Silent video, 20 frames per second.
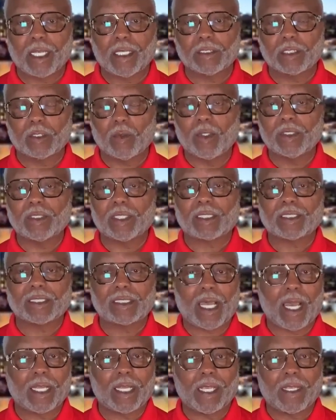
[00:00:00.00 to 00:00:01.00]
And so it's
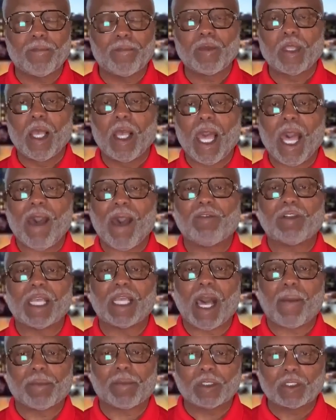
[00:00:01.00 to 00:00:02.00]
exciting having
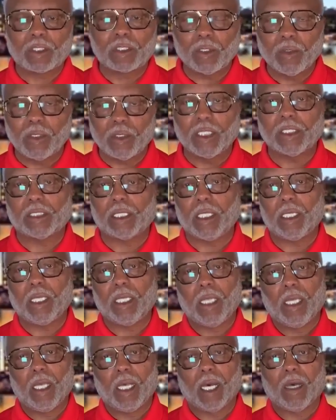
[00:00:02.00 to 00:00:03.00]
the opportunity
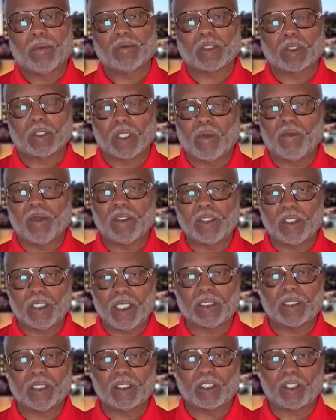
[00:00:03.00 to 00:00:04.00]
of serving
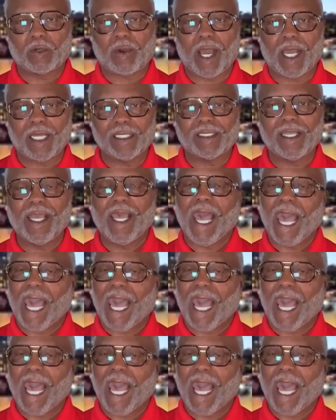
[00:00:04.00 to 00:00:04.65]
Jesus Christ